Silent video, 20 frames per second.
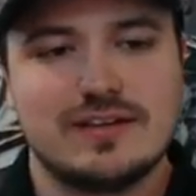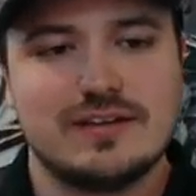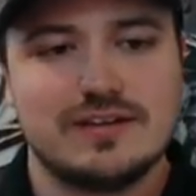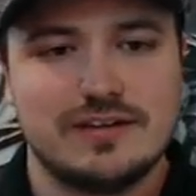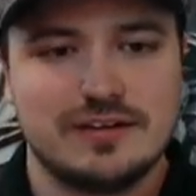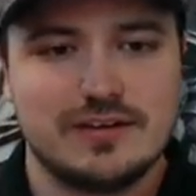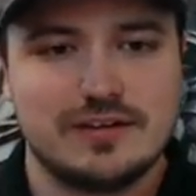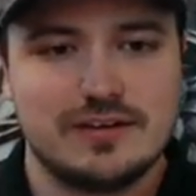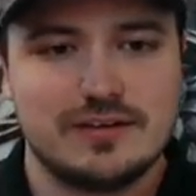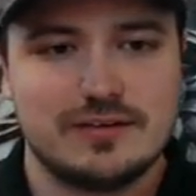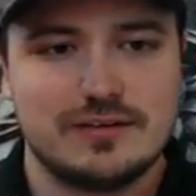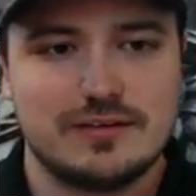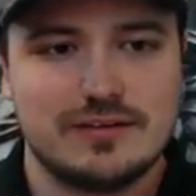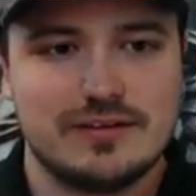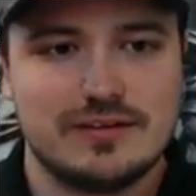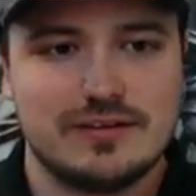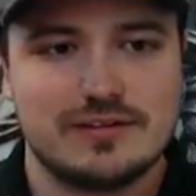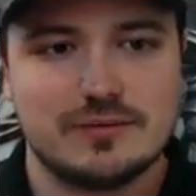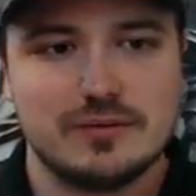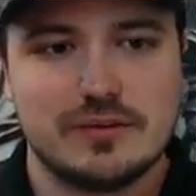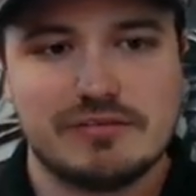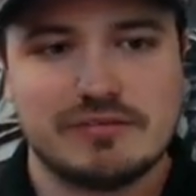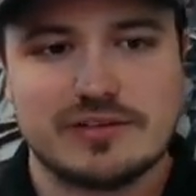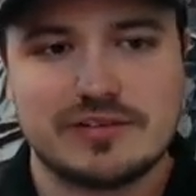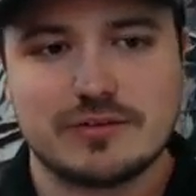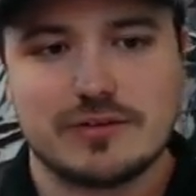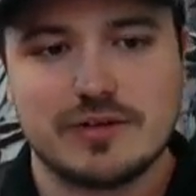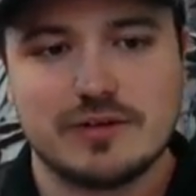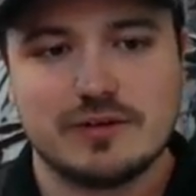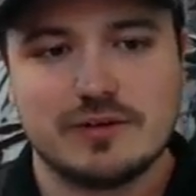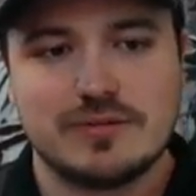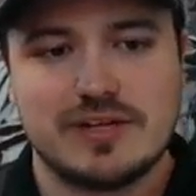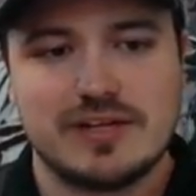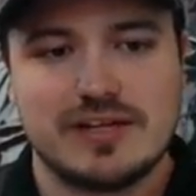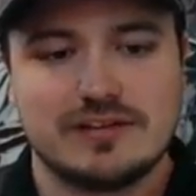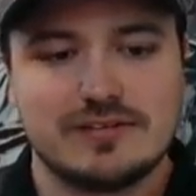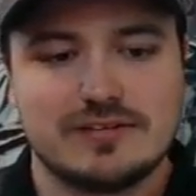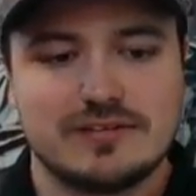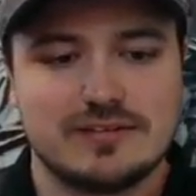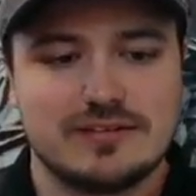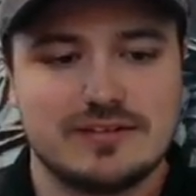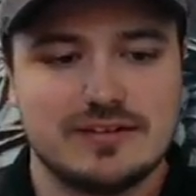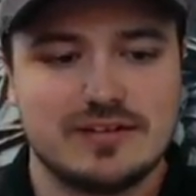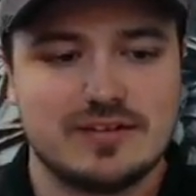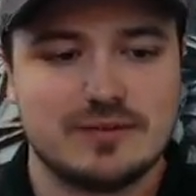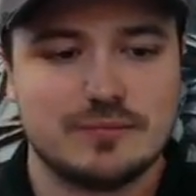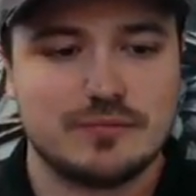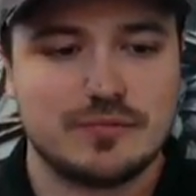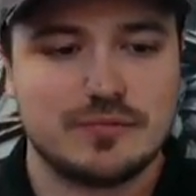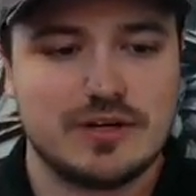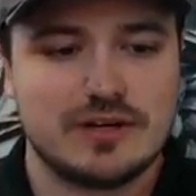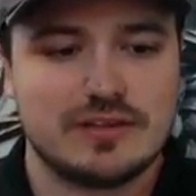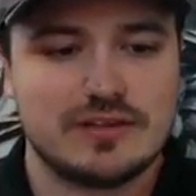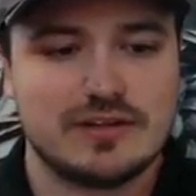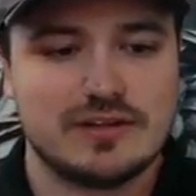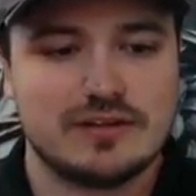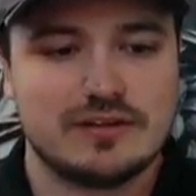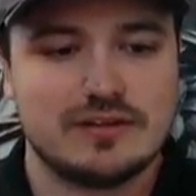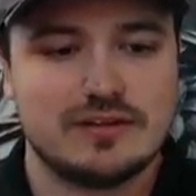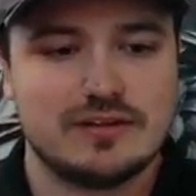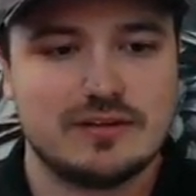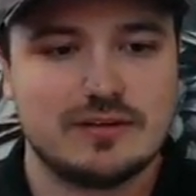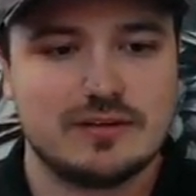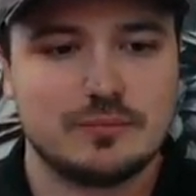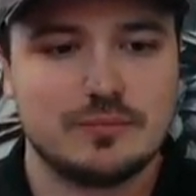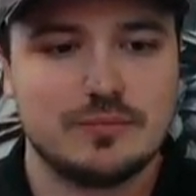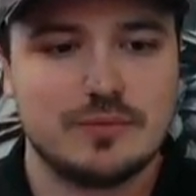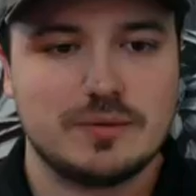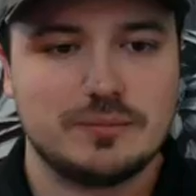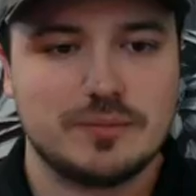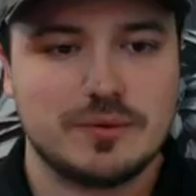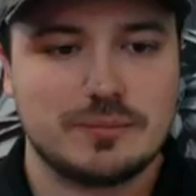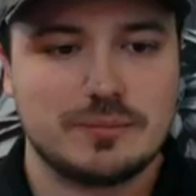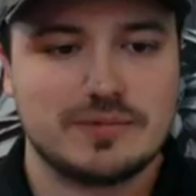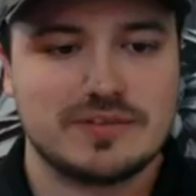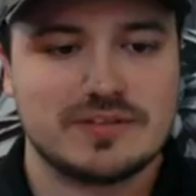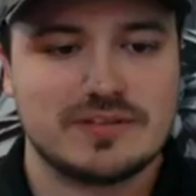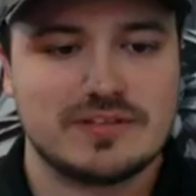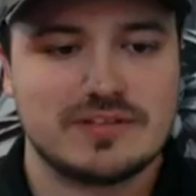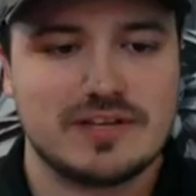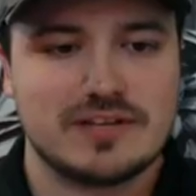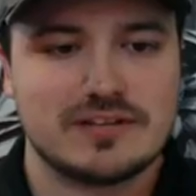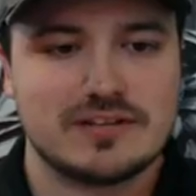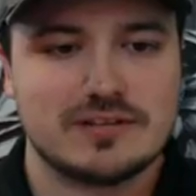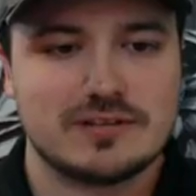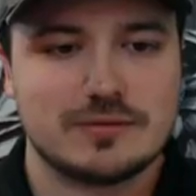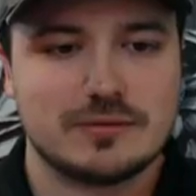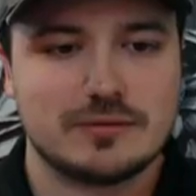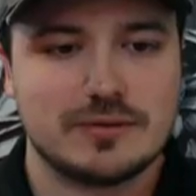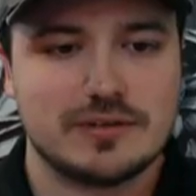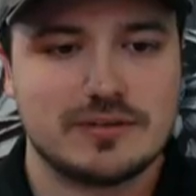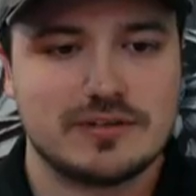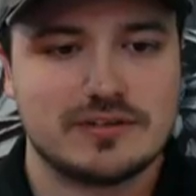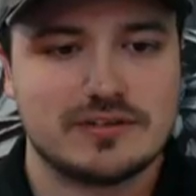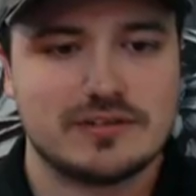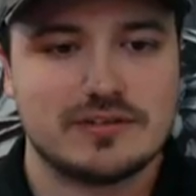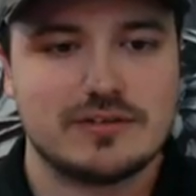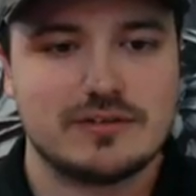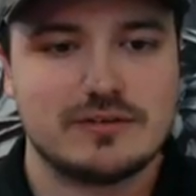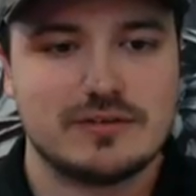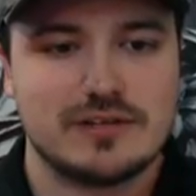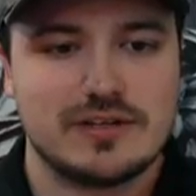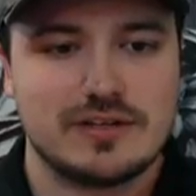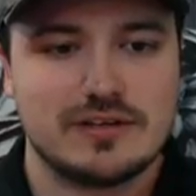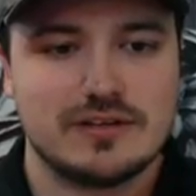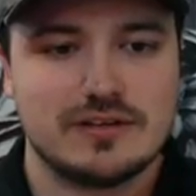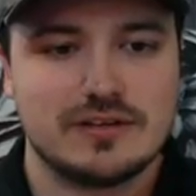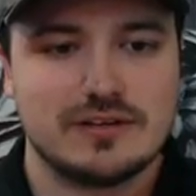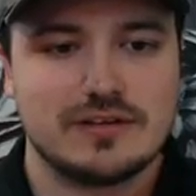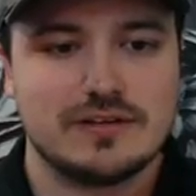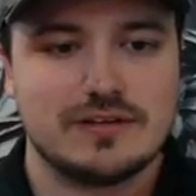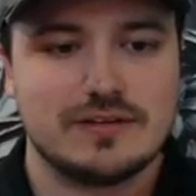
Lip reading: and some living story updates, but I think the purpose of the session is really just to do the